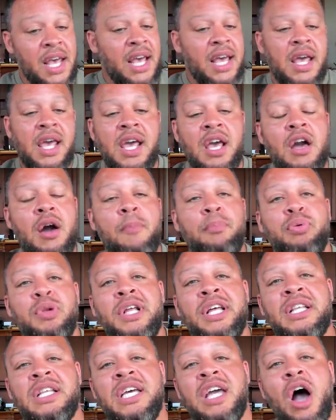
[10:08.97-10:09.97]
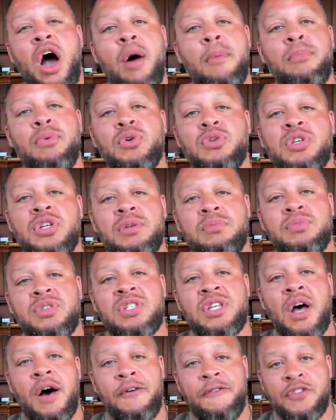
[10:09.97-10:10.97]
He completely humbled
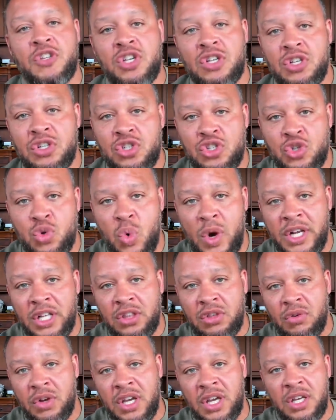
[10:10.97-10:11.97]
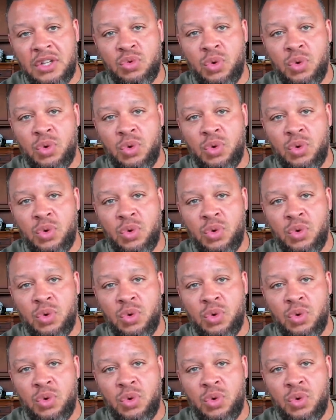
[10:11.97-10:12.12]
himself to this 23,